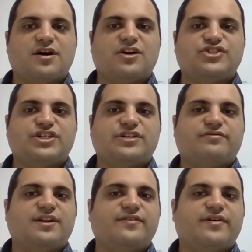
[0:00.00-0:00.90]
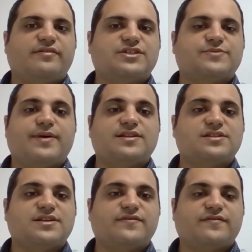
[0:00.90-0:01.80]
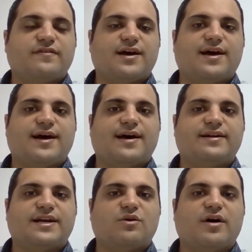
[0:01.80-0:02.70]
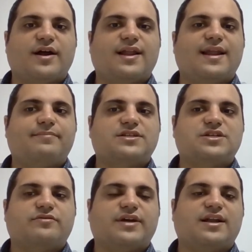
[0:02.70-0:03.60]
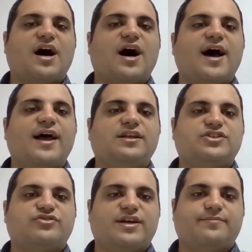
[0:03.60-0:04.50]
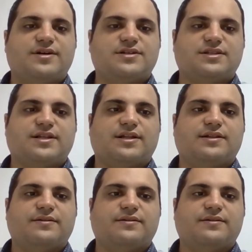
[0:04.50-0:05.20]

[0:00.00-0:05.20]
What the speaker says: are generally very expensive and require a laboratory and highly trained personnel.